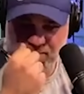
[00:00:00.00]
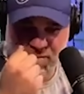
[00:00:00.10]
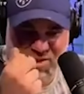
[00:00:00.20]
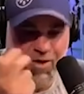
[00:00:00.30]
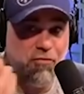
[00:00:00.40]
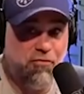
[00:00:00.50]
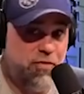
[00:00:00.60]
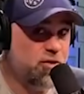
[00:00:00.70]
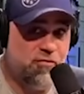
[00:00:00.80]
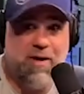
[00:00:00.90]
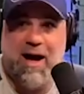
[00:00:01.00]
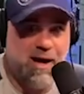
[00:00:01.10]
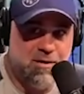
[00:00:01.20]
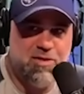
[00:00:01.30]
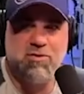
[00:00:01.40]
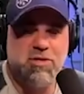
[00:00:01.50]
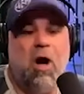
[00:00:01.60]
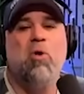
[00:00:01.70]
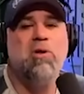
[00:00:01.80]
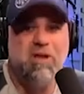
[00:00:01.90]
they're fine. They're
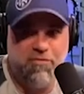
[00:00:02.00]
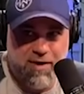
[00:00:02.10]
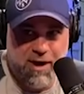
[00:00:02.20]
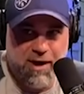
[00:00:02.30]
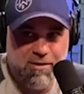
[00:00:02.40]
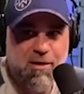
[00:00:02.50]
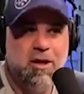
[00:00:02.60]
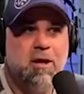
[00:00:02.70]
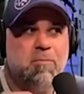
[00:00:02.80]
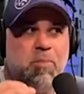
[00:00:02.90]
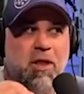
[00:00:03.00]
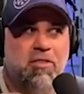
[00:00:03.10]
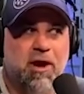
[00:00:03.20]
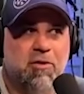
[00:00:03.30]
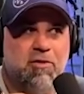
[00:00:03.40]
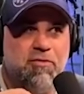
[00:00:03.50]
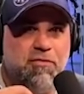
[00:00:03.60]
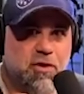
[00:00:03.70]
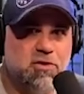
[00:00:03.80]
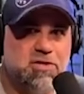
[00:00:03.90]
totally fine, but they're the
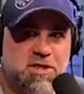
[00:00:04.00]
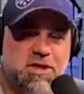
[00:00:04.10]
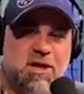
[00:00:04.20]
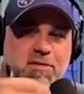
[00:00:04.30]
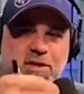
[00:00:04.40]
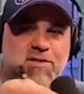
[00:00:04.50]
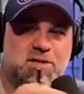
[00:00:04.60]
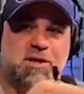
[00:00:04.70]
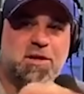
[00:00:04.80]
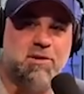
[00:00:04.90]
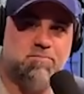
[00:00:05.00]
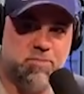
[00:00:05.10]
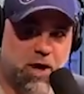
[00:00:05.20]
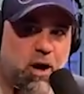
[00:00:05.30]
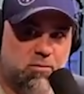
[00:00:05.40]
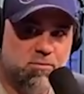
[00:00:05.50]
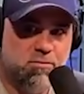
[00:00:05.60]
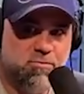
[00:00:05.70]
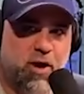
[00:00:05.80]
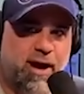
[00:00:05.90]
first thing that's gonna go,
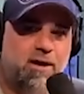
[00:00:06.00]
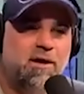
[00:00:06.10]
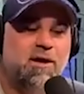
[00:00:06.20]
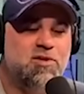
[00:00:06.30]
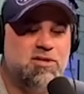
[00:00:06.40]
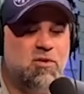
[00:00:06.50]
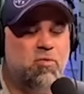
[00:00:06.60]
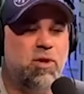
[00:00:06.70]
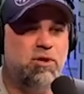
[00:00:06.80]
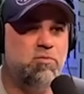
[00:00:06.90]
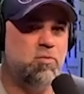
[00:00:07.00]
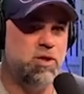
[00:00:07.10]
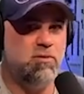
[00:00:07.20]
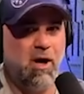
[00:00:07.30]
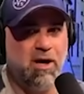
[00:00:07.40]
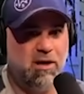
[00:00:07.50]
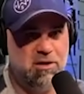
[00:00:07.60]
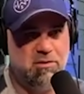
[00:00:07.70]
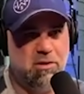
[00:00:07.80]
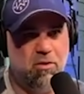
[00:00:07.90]
right? So when you huck it
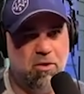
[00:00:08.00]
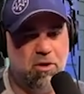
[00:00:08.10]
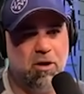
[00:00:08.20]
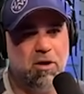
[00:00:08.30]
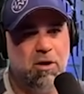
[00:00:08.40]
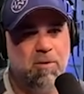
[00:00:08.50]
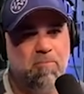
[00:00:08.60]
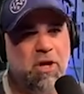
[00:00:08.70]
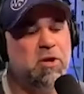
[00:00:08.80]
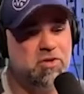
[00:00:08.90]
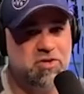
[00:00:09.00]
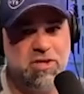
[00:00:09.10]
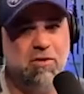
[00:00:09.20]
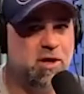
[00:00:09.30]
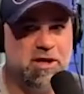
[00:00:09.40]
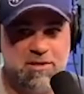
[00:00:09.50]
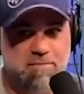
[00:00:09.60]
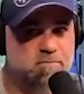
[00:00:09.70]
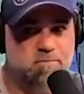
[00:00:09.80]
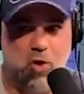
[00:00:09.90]
into a corner, you know, the steering
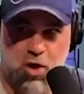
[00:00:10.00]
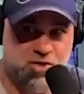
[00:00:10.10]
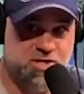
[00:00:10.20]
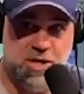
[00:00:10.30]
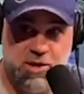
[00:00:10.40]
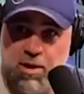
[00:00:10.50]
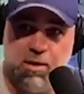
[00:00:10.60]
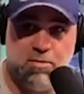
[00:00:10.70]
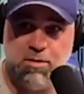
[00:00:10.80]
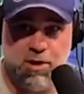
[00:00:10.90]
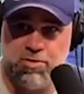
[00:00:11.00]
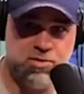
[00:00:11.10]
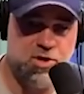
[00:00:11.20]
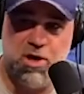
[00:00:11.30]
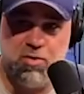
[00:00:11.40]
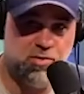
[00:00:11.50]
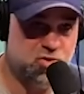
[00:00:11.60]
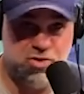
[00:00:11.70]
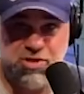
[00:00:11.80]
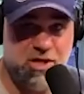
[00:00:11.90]
is RC car. You know,
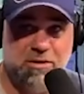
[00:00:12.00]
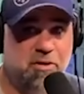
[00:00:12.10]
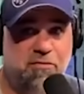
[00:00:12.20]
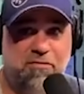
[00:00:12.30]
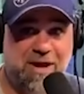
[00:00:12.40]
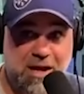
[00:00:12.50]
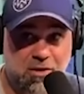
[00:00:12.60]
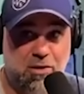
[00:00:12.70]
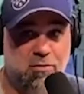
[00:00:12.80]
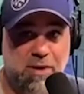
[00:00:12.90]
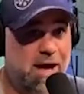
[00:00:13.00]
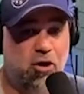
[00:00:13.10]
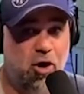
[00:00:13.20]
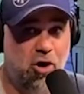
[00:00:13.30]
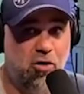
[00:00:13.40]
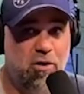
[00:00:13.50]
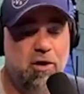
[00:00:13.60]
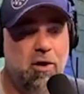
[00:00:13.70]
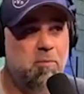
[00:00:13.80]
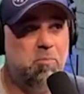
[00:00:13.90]
there's zero feel at all,
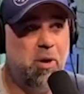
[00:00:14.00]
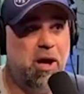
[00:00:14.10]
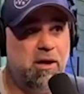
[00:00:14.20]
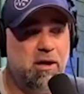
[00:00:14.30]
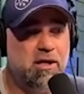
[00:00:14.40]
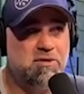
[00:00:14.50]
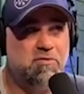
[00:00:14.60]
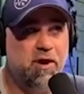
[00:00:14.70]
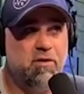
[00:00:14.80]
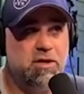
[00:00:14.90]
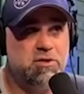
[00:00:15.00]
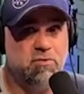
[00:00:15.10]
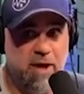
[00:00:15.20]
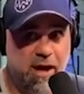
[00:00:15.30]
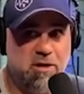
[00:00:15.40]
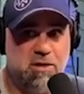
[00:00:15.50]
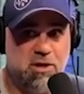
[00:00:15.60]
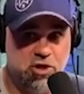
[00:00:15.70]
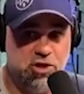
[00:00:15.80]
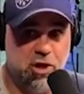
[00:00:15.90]
but it's very direct
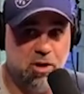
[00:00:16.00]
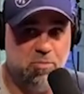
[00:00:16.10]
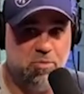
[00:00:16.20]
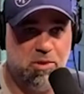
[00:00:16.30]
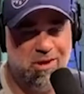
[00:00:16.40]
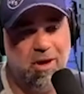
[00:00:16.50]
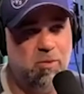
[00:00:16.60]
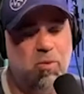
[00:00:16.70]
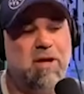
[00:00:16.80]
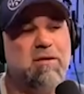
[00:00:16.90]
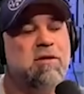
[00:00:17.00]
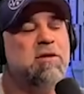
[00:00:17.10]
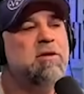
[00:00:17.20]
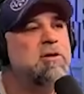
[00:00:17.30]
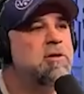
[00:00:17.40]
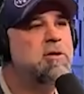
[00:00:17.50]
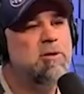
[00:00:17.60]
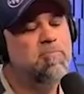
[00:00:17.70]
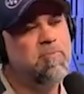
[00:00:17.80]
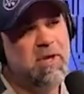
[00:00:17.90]
and sharp. You know, and
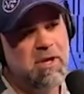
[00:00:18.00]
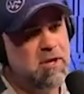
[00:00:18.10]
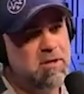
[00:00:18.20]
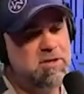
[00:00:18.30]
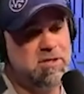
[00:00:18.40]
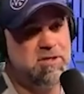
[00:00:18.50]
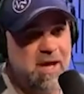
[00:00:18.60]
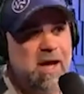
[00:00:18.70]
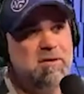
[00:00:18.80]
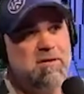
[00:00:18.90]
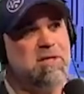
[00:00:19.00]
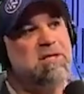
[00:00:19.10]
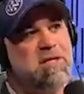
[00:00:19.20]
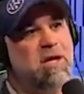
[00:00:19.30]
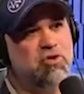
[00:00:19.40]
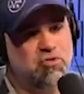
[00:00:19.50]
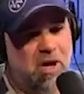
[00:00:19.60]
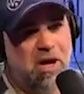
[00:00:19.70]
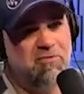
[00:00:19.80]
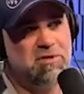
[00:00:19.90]
to say that this thing
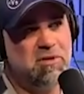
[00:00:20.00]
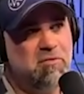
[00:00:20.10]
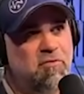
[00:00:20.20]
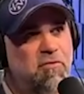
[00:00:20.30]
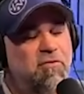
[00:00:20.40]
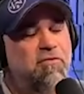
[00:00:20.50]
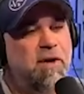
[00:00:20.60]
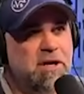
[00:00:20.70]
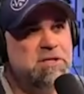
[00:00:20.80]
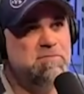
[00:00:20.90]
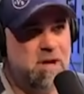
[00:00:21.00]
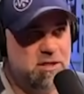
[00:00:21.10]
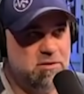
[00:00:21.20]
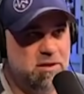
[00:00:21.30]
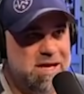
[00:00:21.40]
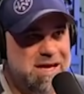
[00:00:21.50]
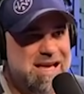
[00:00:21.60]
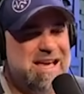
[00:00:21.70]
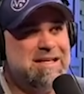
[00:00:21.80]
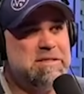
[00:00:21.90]
drives fundamentally
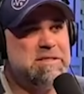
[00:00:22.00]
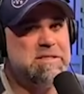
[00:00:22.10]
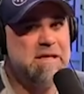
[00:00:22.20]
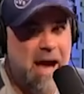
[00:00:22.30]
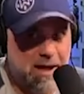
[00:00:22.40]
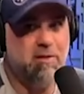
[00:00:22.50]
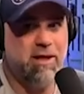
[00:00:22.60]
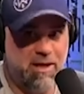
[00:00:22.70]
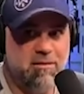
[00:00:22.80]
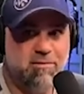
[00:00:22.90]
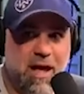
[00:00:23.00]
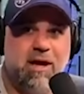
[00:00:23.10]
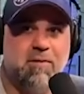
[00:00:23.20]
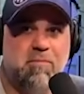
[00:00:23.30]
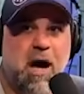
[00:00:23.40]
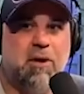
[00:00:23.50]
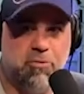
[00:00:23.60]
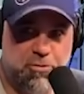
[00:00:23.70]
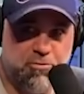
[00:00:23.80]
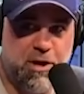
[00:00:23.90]
exactly like a
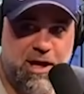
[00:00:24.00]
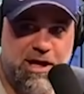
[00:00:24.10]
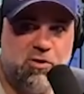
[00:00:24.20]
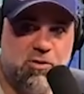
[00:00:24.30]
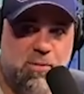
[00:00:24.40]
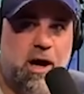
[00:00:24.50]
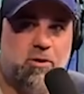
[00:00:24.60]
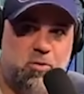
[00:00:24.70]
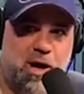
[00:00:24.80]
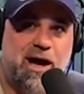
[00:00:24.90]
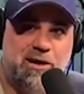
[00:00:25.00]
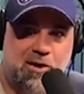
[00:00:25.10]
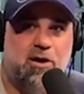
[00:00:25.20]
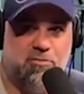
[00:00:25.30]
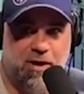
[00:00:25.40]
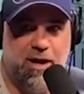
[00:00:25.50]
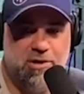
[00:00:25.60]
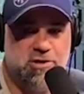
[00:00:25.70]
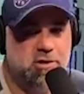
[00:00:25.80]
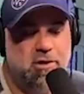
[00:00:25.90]
Model 3 or Model Y long
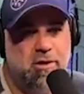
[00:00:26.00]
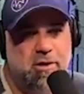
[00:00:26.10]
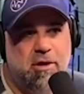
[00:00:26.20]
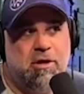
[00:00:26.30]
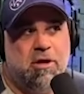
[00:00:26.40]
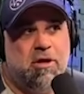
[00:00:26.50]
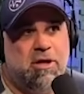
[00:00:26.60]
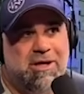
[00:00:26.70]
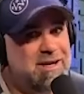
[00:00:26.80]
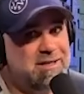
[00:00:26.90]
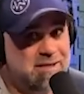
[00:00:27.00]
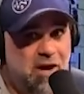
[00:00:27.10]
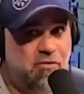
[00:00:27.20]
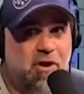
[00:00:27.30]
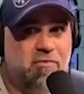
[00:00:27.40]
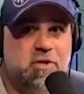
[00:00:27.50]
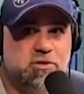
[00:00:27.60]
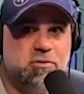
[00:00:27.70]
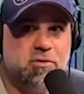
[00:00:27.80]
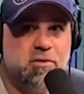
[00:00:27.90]
range is not far from the
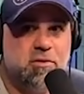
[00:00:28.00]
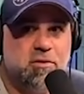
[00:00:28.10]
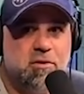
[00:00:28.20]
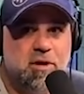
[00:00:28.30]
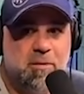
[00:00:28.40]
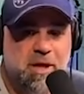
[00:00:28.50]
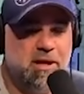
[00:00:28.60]
truth. I mean,